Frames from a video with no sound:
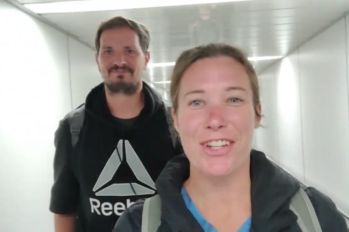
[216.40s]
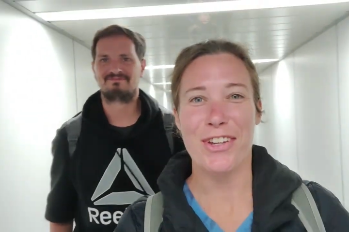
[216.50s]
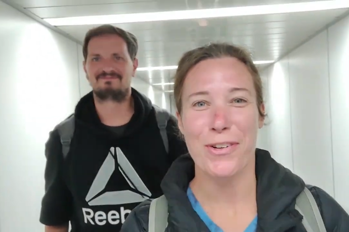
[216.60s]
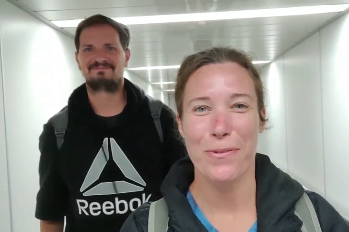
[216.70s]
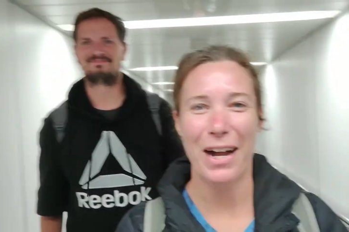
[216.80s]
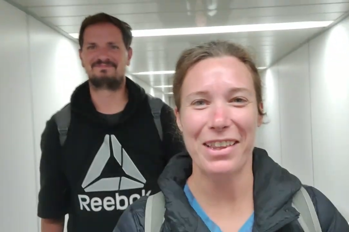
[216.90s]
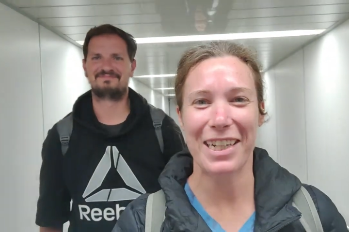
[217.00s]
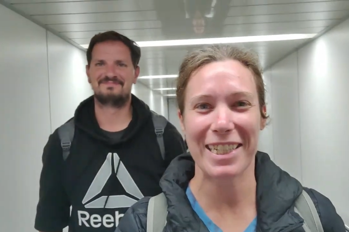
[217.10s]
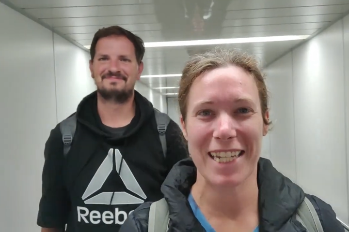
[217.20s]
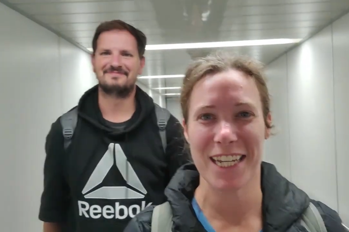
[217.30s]
Speaker 1: to
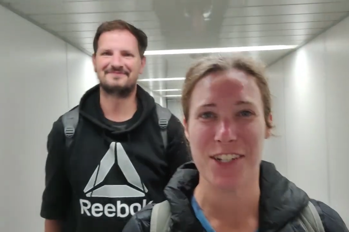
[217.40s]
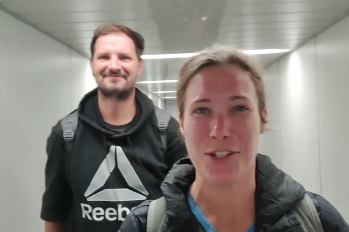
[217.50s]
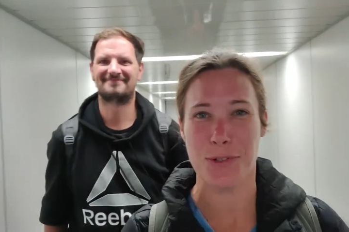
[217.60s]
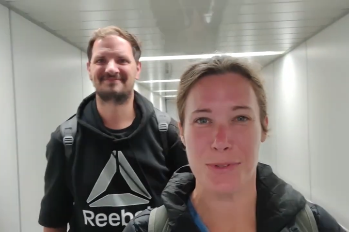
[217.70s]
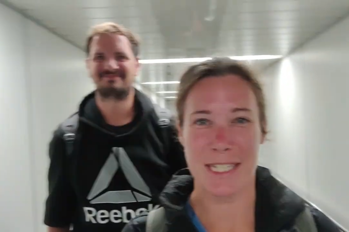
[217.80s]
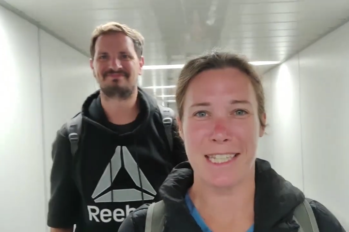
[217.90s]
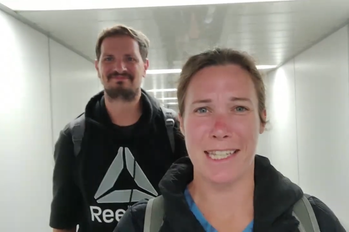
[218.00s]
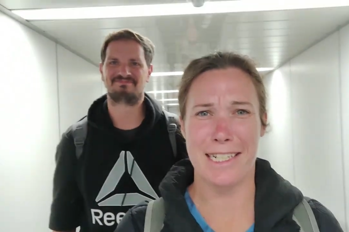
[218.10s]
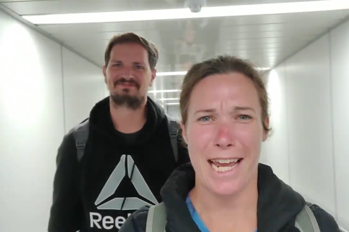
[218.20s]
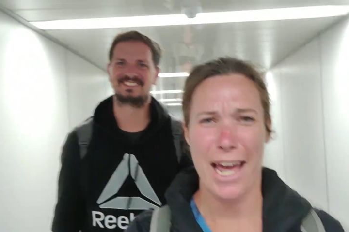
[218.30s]
Wellington, New
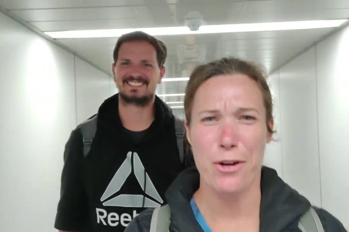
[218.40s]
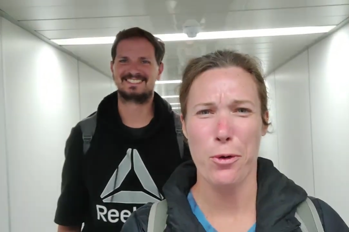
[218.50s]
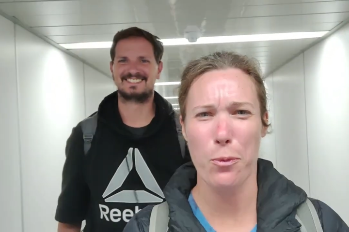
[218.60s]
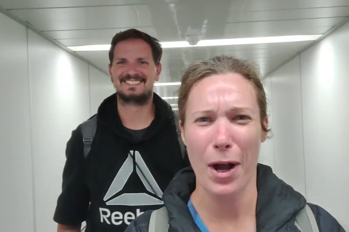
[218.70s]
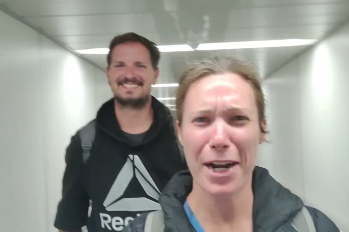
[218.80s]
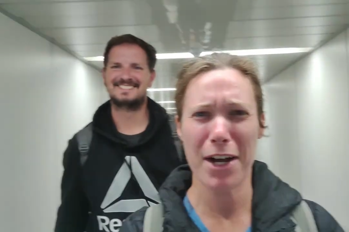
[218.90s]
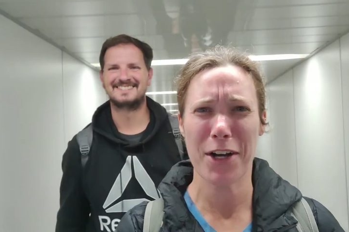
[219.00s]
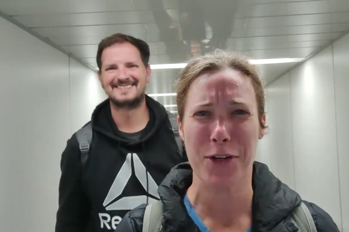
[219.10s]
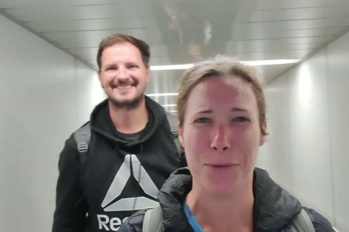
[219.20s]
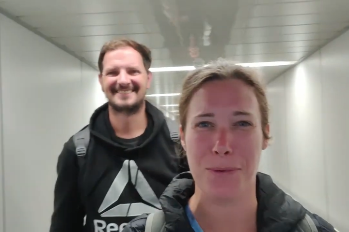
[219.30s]
Zealand, and what
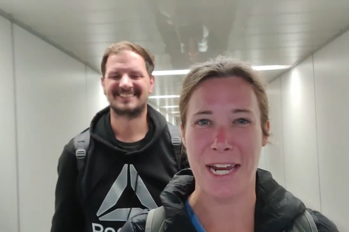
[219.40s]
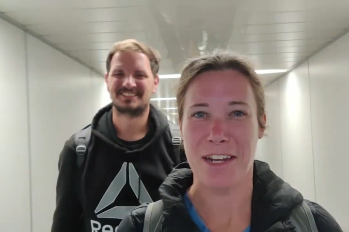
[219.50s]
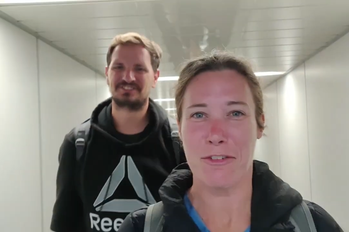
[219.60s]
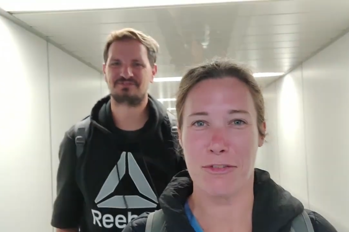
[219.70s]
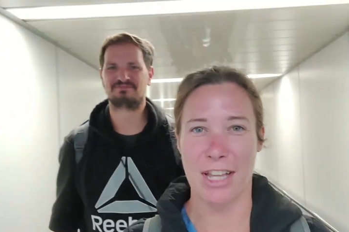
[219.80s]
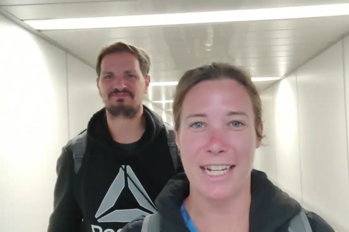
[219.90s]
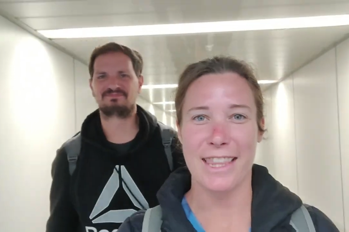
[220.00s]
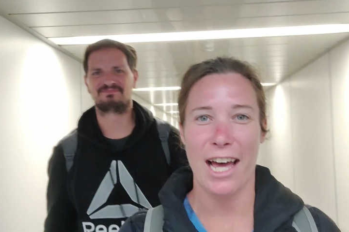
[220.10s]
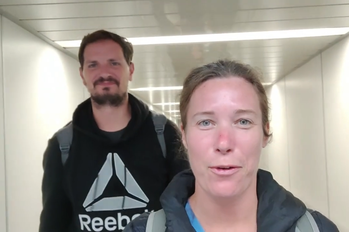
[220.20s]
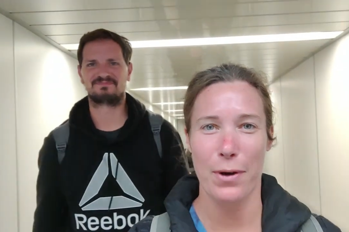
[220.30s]
a great
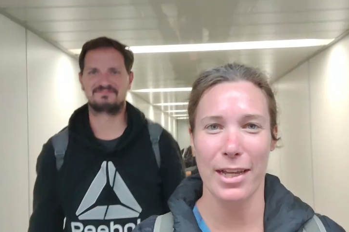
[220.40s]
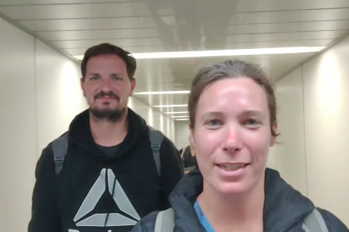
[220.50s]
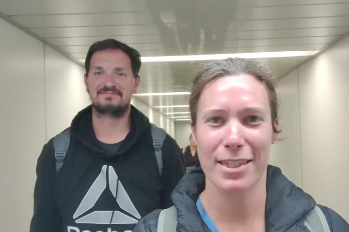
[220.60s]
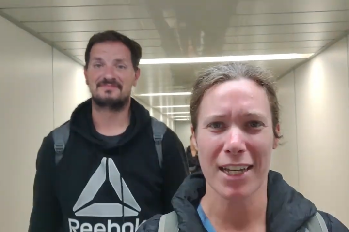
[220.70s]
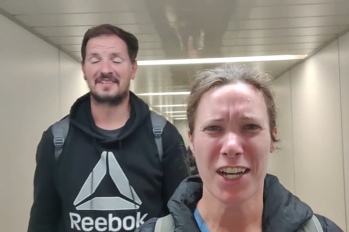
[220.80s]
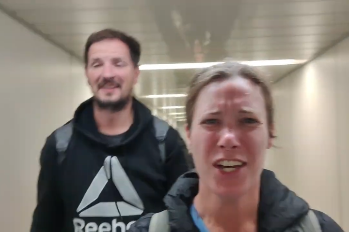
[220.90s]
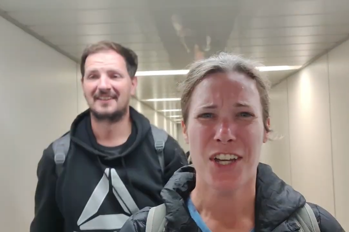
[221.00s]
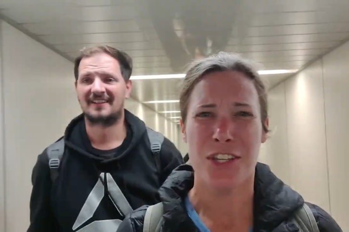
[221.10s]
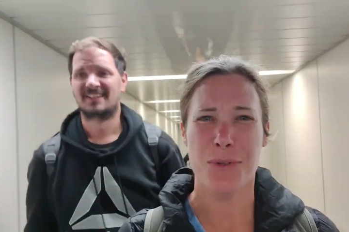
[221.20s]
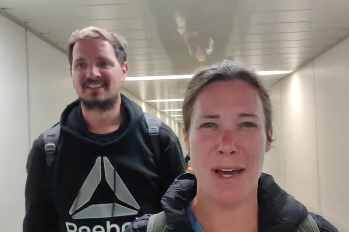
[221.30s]
flight that was.
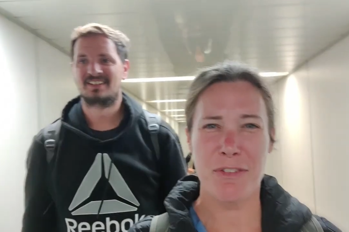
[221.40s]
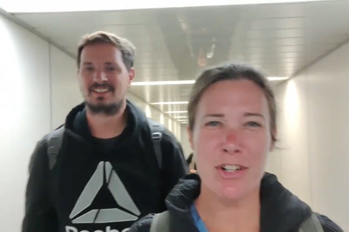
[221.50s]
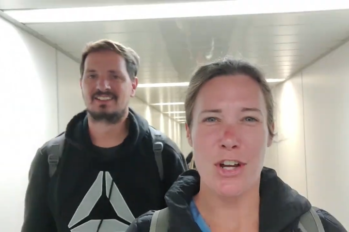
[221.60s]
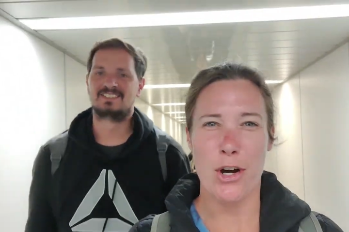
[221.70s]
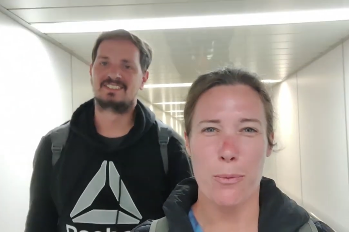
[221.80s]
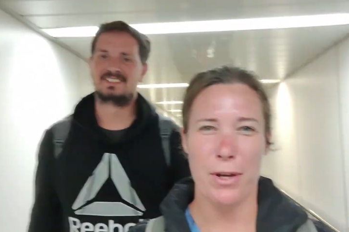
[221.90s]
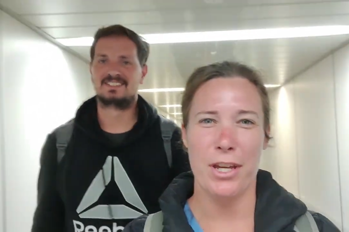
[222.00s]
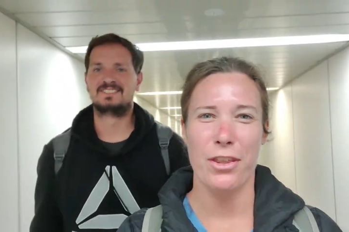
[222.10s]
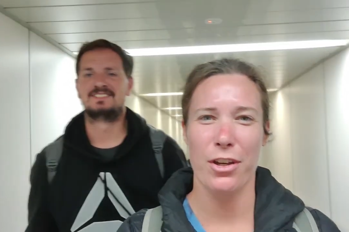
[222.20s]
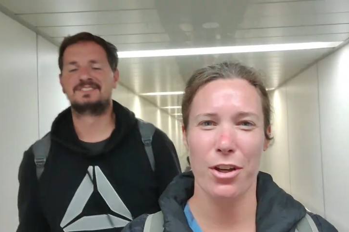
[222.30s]
You never know
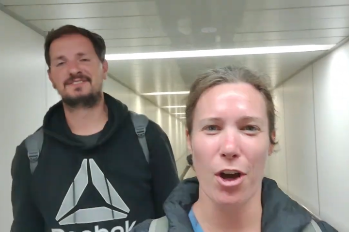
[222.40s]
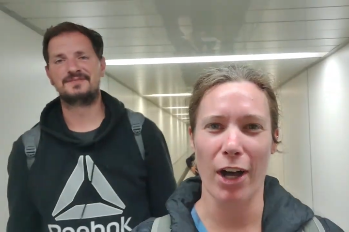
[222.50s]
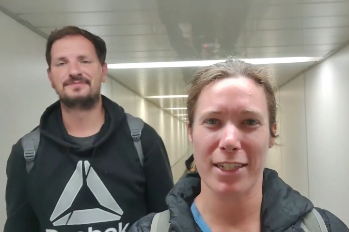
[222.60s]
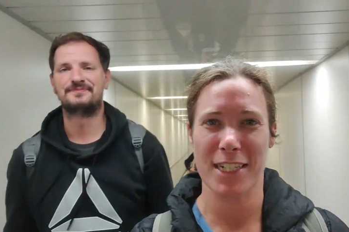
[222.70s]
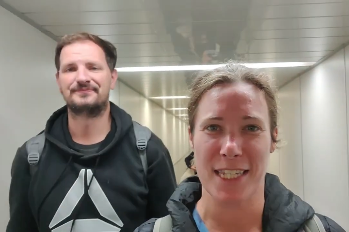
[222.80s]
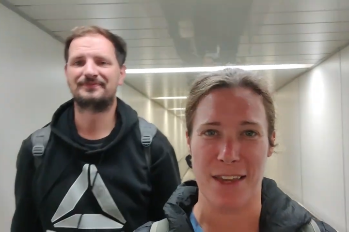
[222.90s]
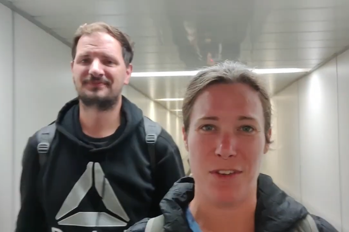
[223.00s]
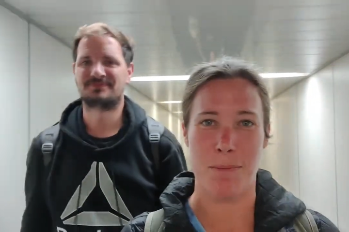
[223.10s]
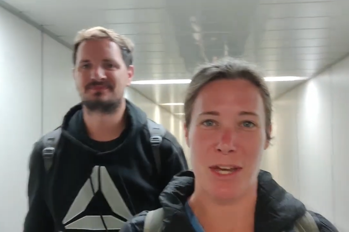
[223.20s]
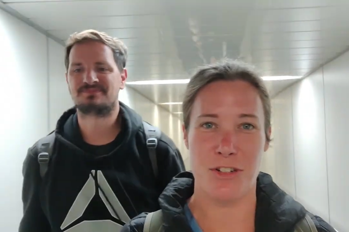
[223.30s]
with
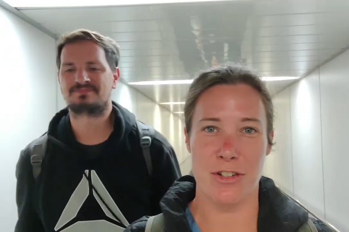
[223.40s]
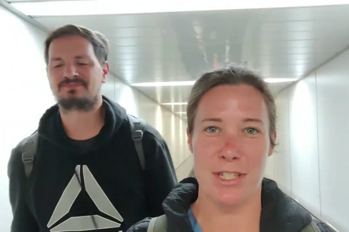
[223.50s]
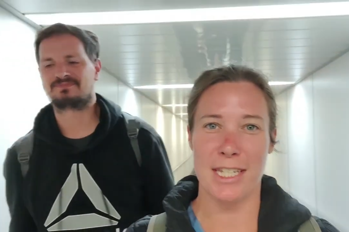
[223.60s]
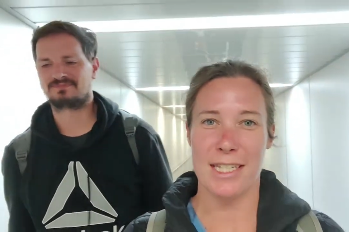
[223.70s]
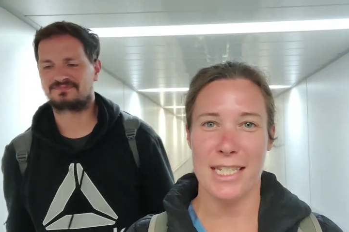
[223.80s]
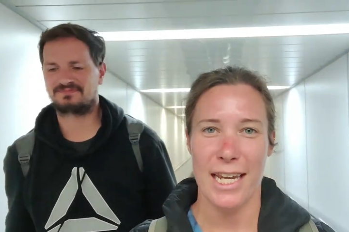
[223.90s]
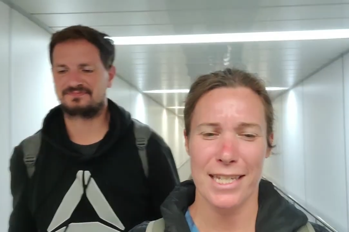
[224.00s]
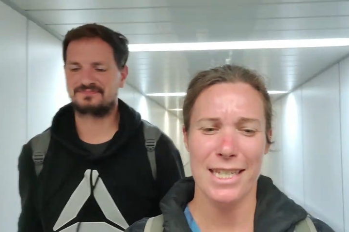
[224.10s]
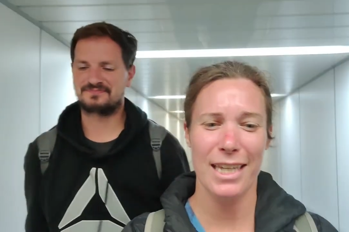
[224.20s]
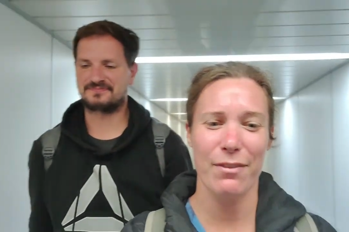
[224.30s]
cost-saving measures these
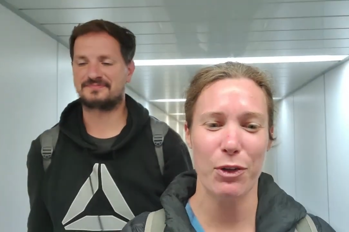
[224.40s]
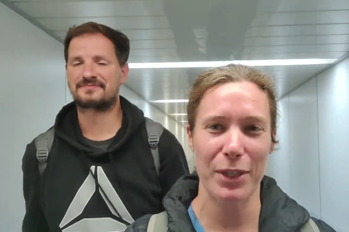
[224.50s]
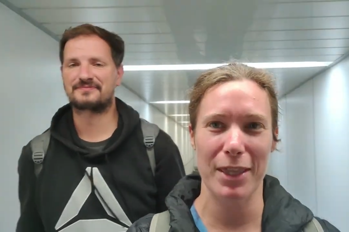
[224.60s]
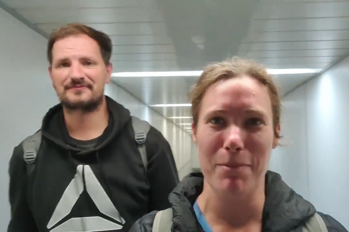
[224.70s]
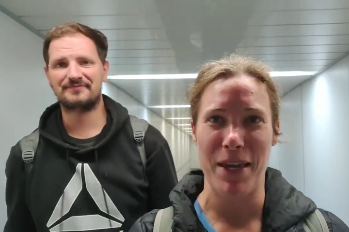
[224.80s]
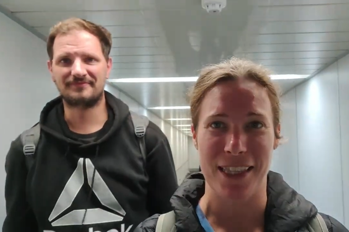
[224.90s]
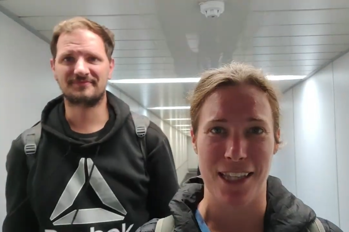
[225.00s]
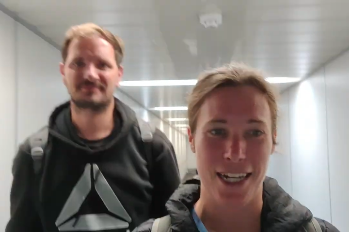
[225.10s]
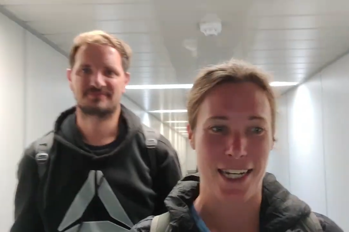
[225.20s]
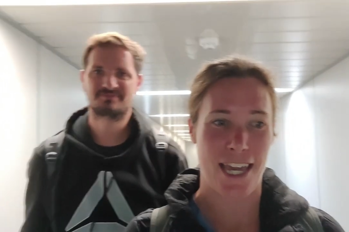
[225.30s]
days, even with the
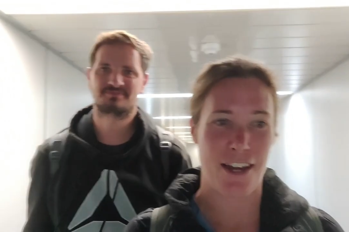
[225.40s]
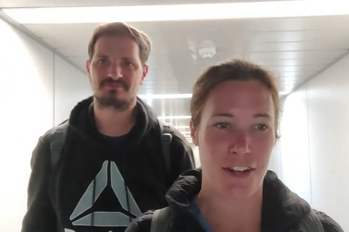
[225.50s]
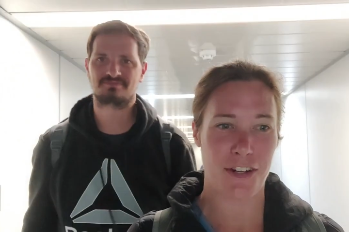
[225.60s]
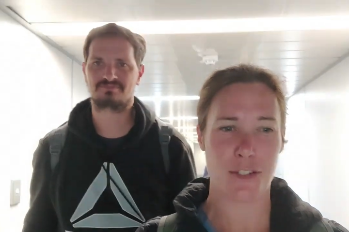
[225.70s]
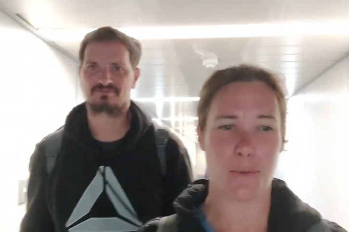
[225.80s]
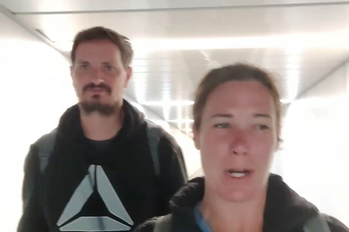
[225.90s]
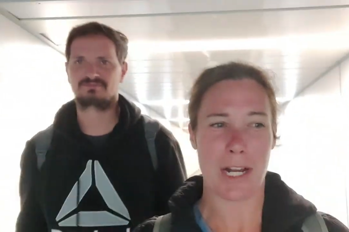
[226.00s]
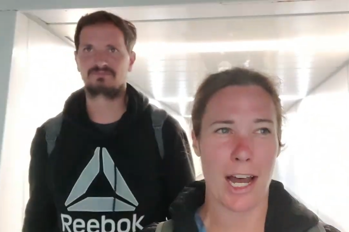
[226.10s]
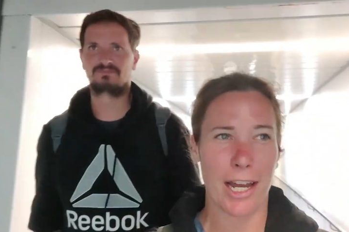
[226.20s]
mainline carriers, what